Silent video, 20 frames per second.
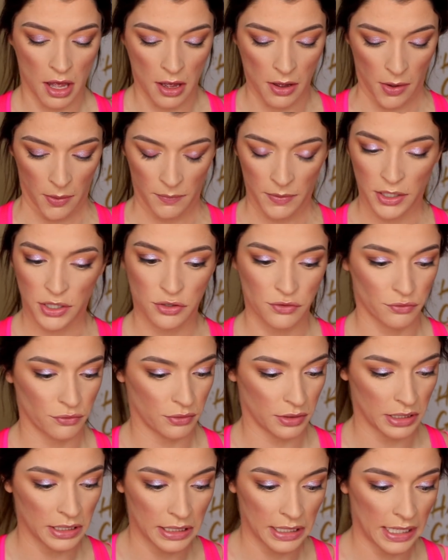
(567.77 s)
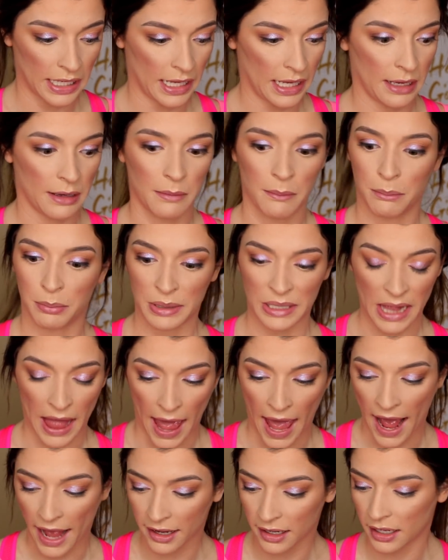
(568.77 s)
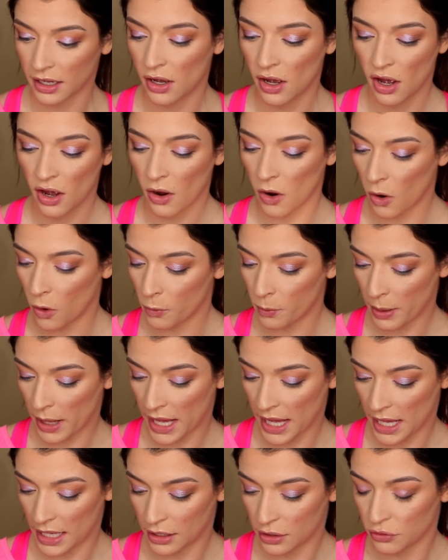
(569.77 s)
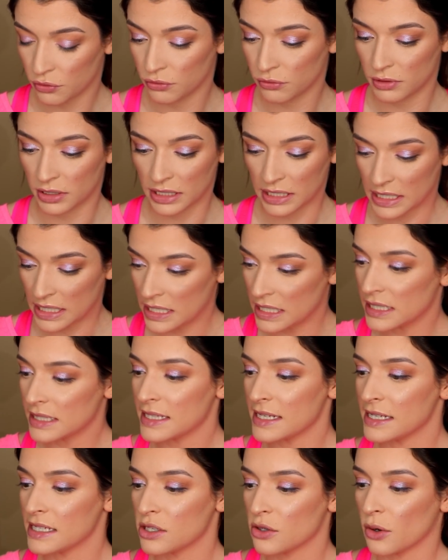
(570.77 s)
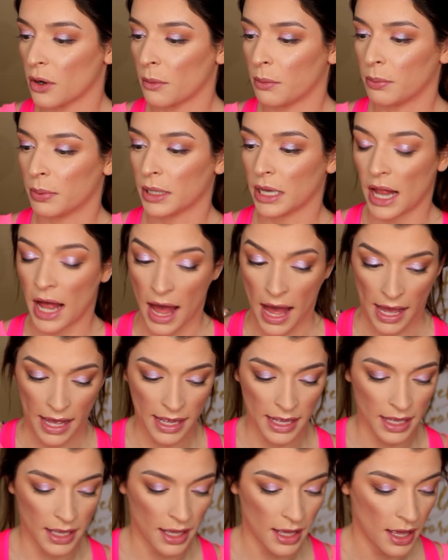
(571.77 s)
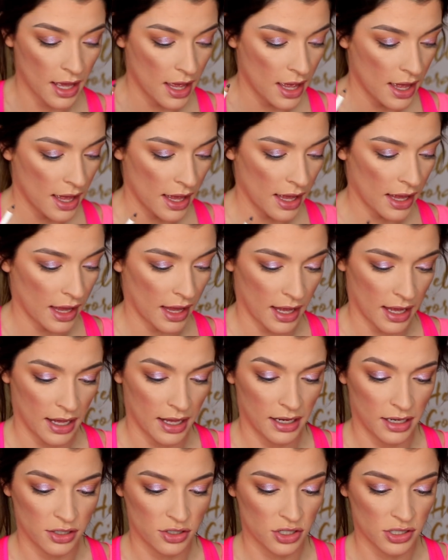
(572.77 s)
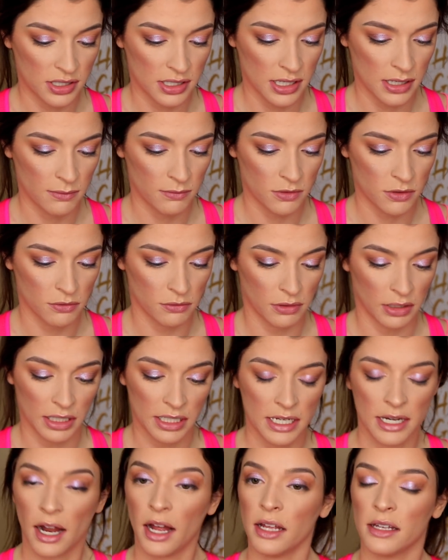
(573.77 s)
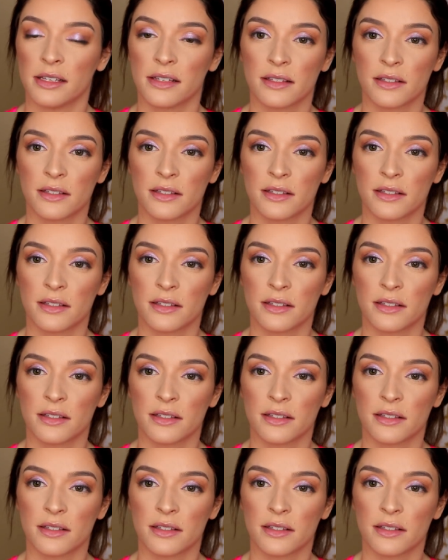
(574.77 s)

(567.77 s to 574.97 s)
It's really black, opaque, really easy to apply, and it just seems really nice.